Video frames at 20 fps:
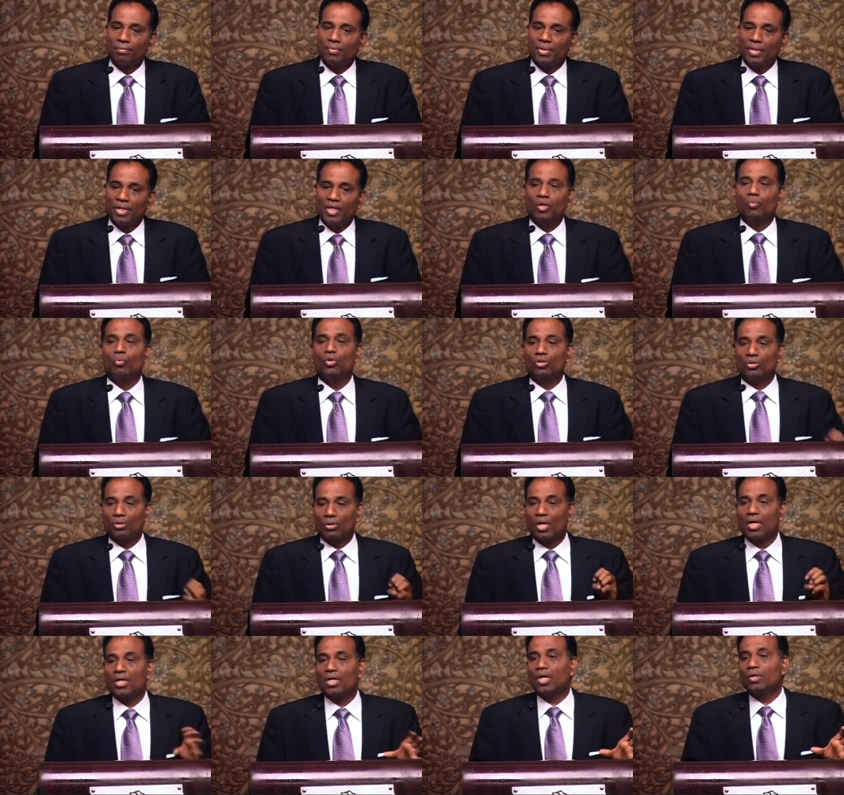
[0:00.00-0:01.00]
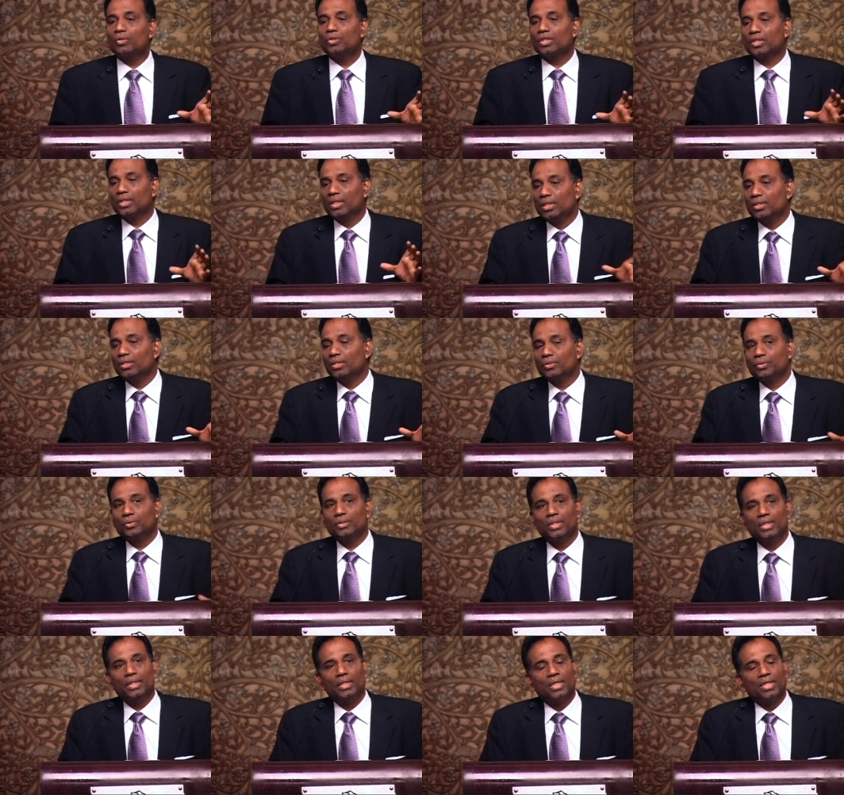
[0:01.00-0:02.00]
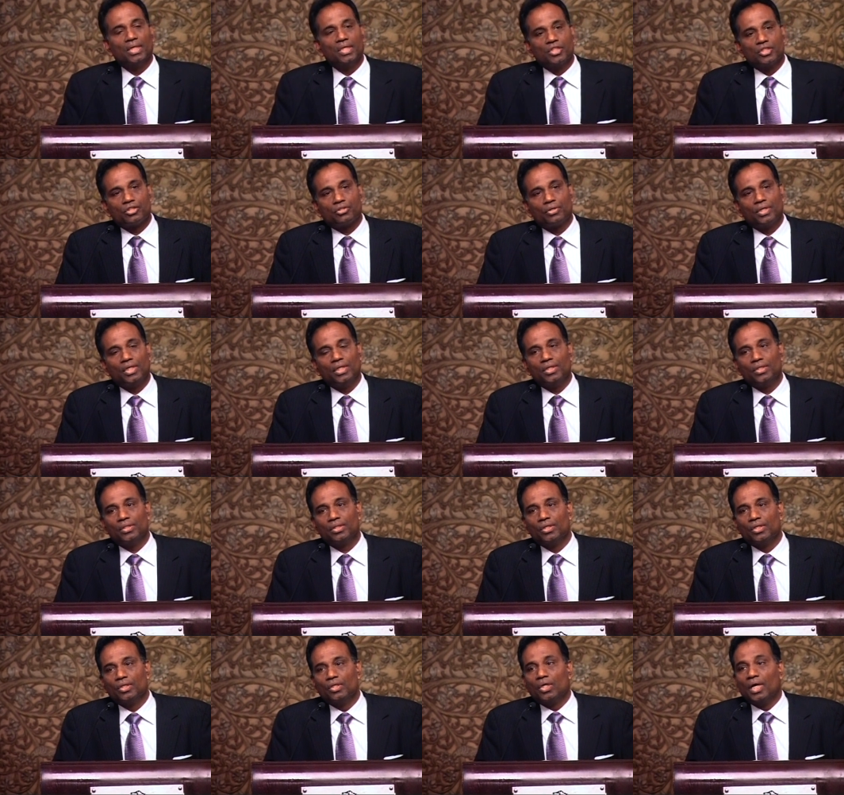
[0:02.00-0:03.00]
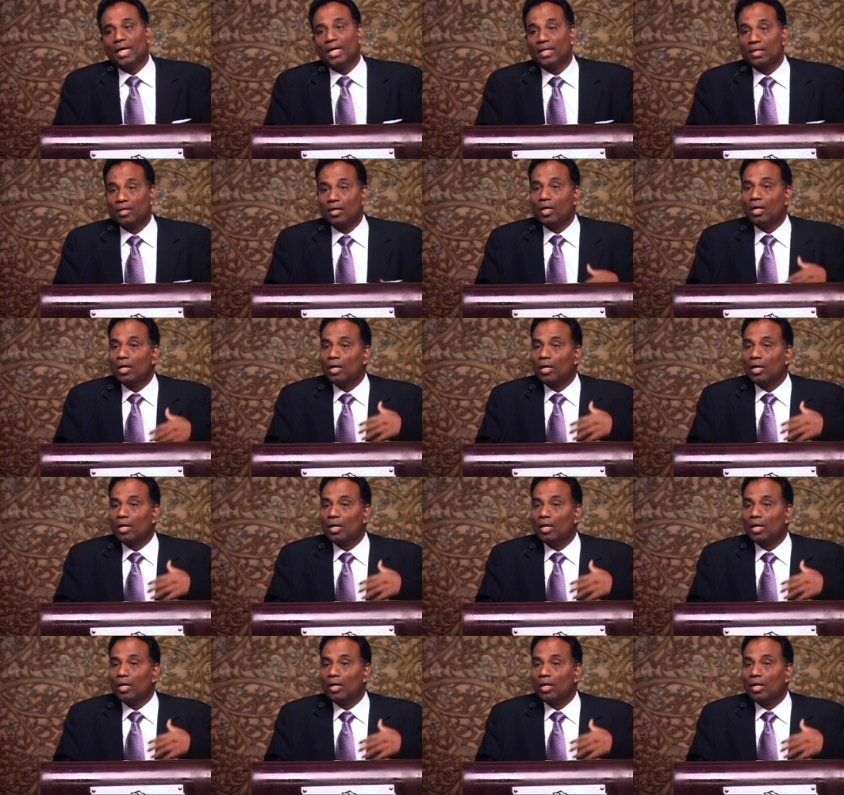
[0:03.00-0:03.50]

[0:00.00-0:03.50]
He would run out into the street and